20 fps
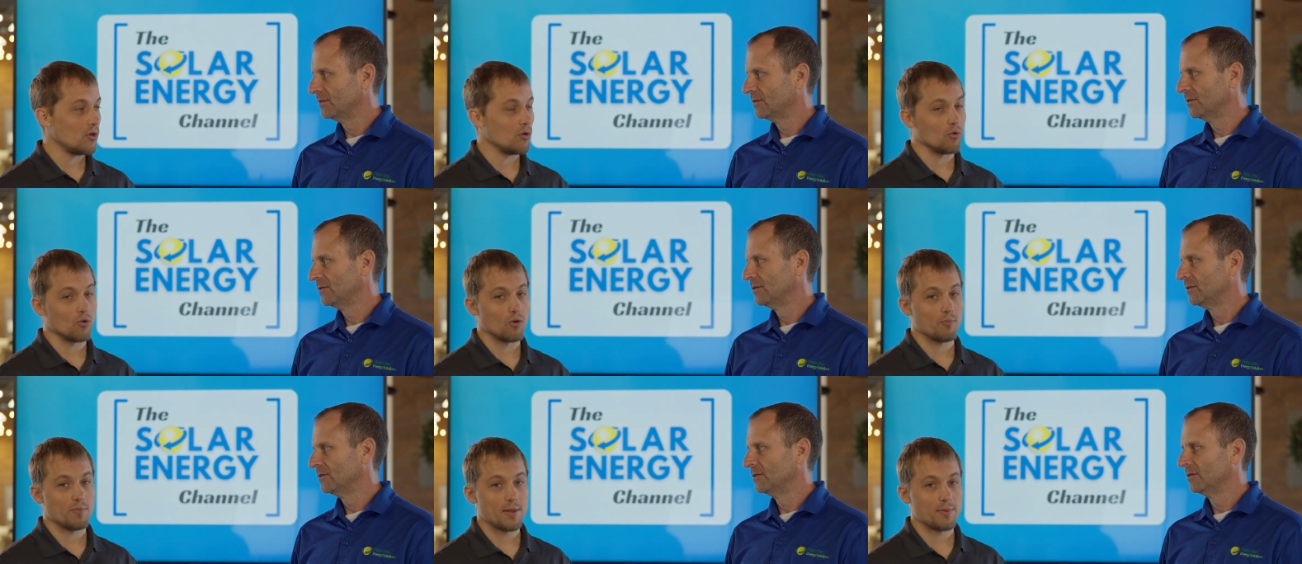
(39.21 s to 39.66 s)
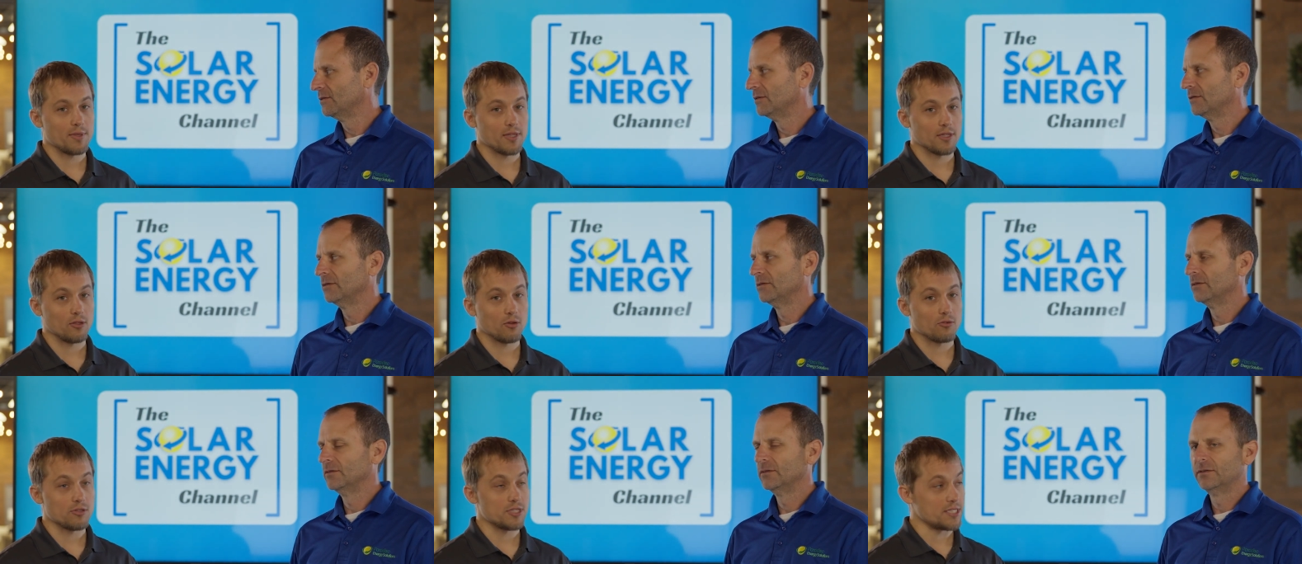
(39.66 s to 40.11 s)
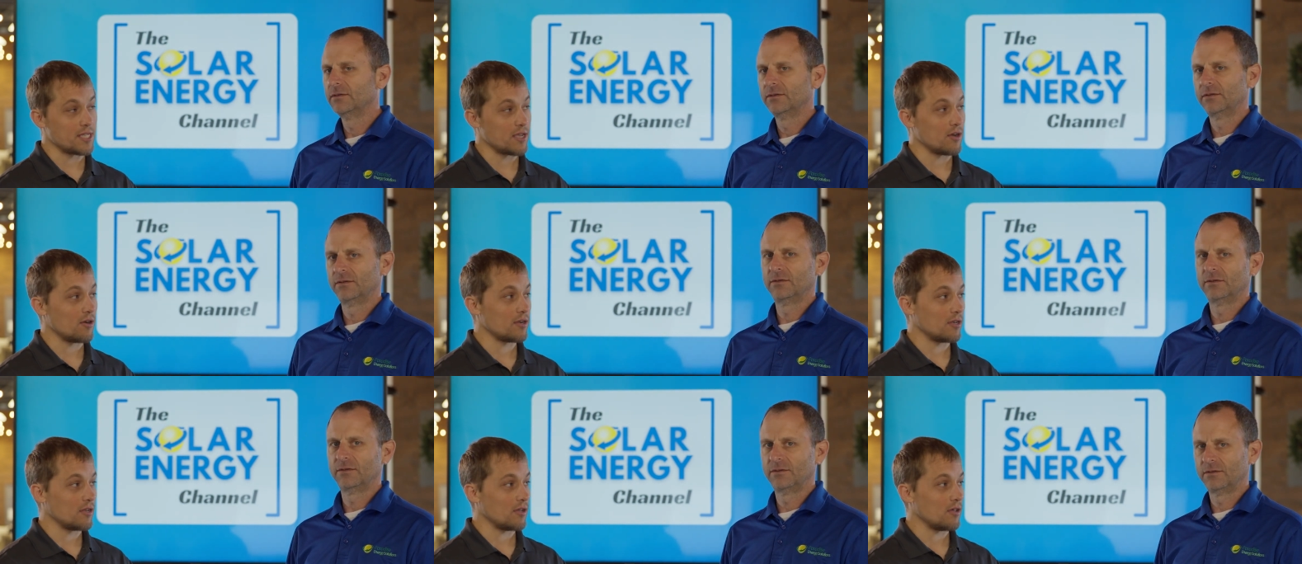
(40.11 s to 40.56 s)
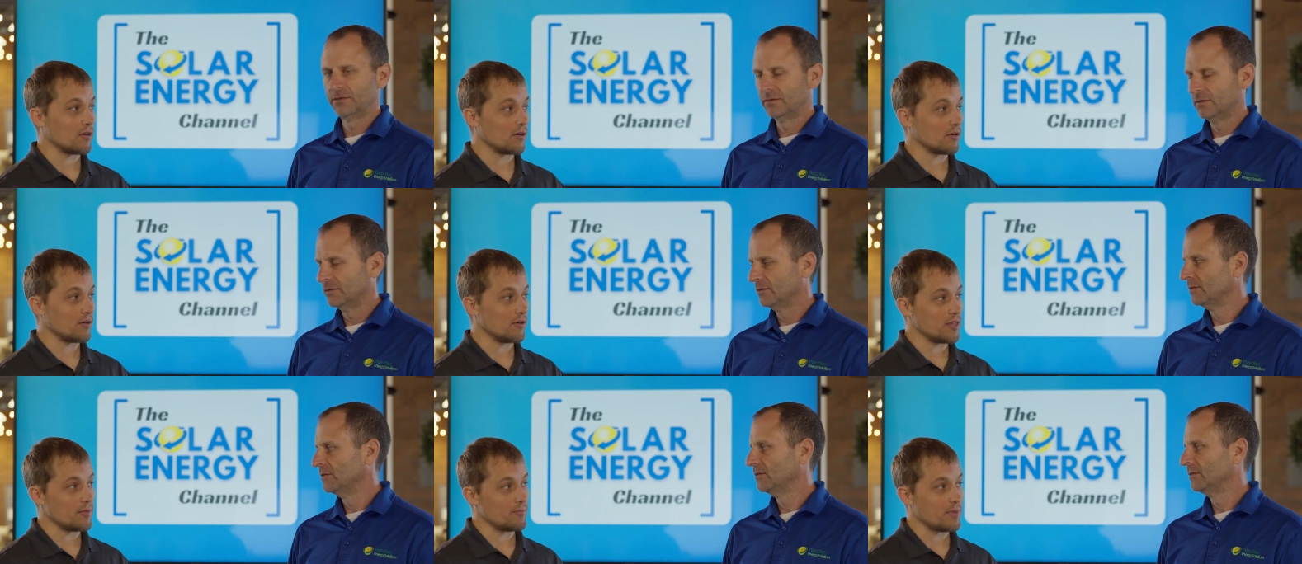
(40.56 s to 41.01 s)
Speaker 1: or maybe the loads stay on
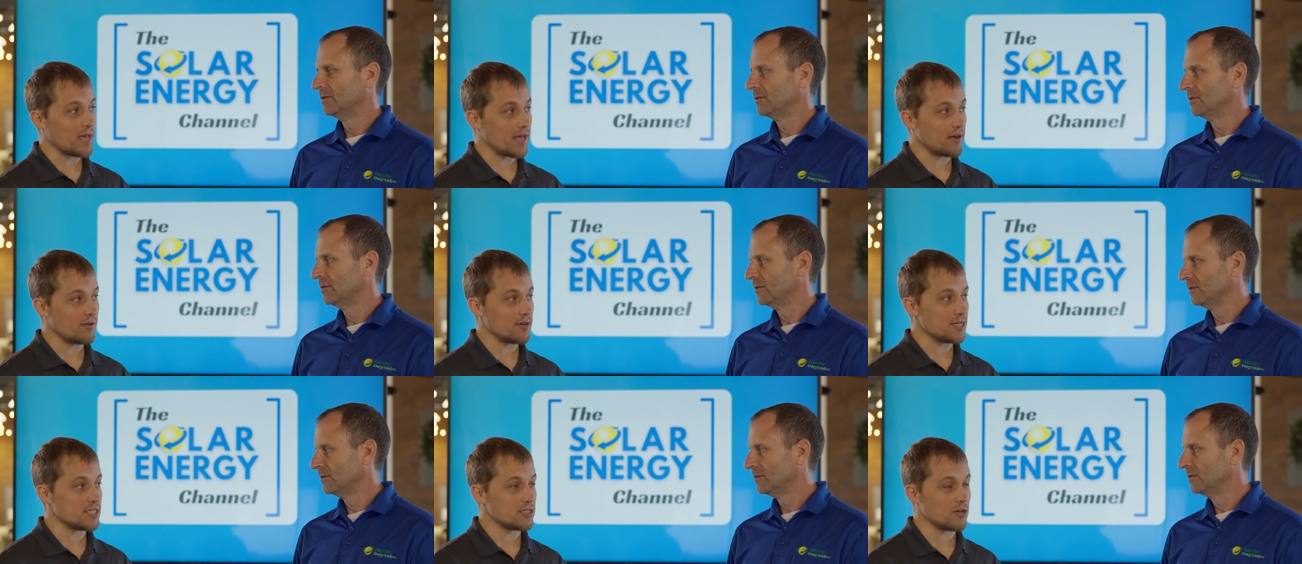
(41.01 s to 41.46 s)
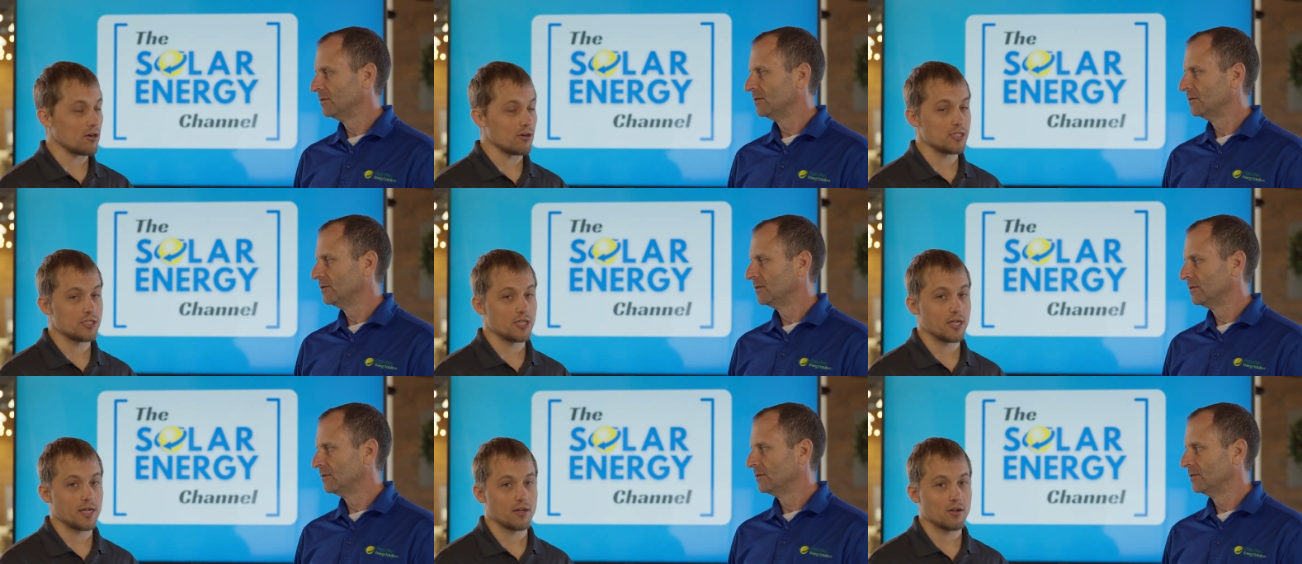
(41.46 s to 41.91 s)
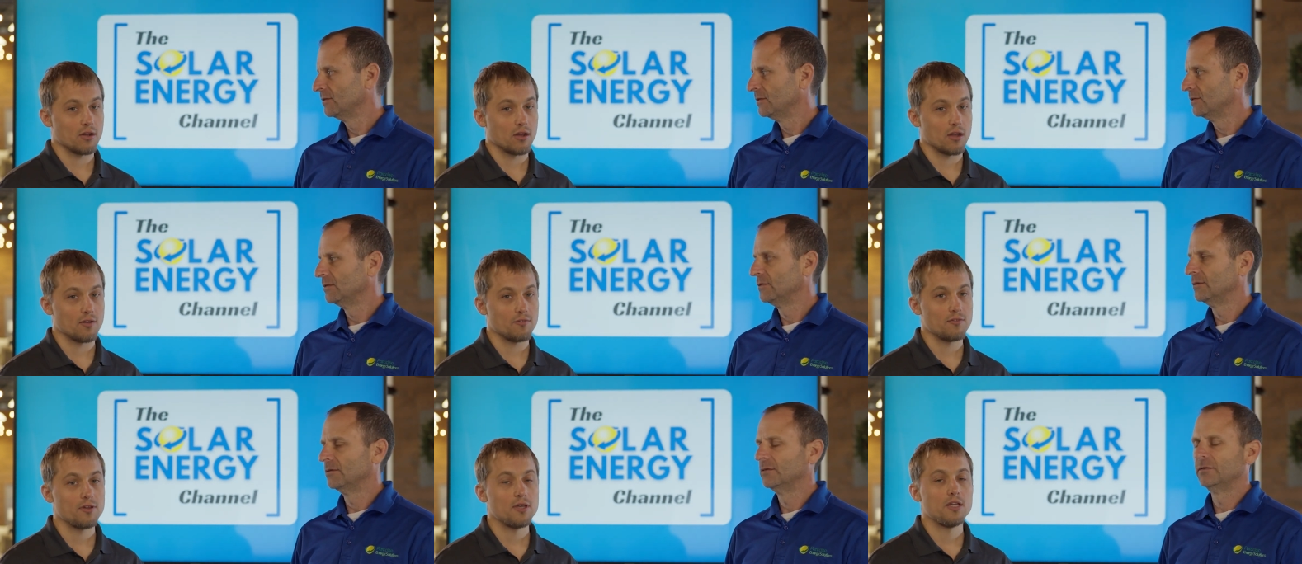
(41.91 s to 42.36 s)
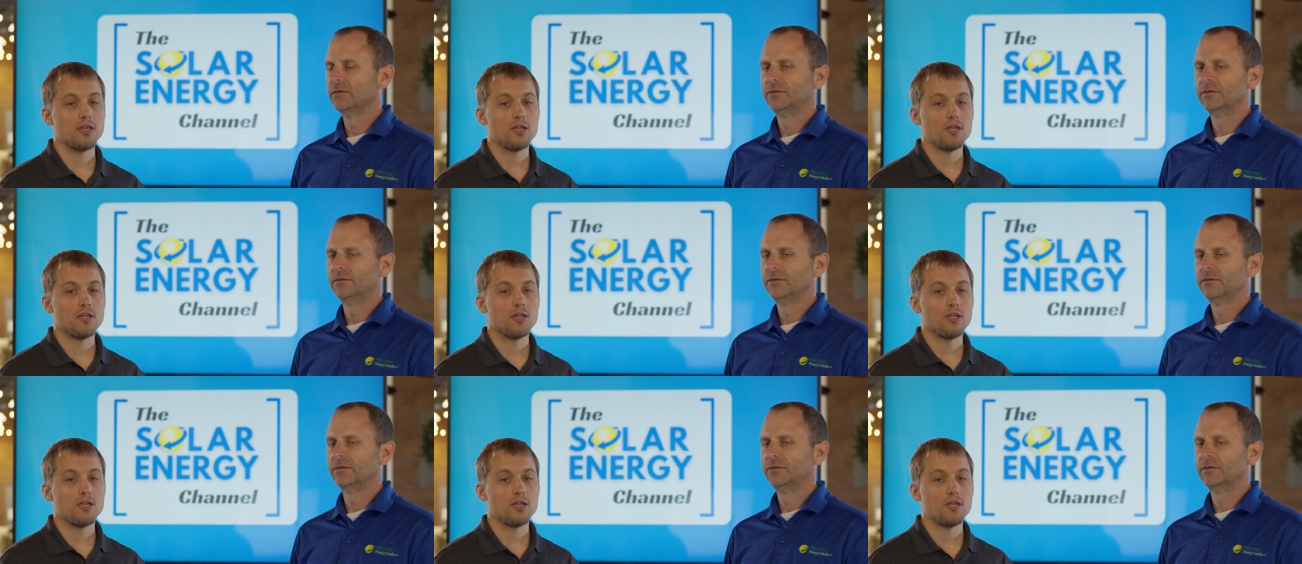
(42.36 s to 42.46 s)
longer and the batteries start shutting off.